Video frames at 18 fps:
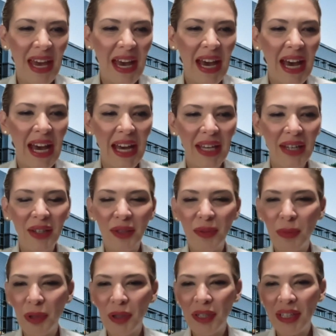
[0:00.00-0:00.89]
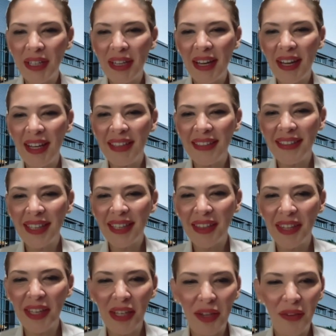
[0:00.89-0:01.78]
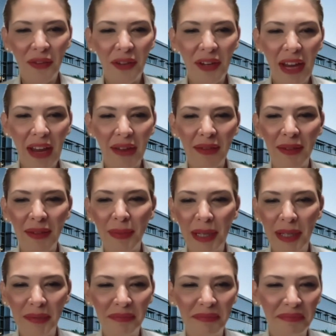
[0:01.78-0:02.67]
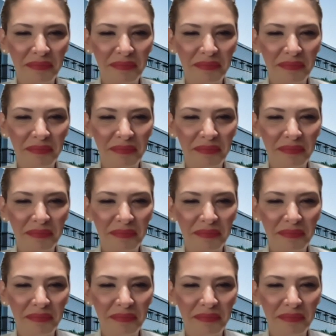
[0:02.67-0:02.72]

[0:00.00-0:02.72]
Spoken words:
Hi, good morning, guys. Thank you for having me.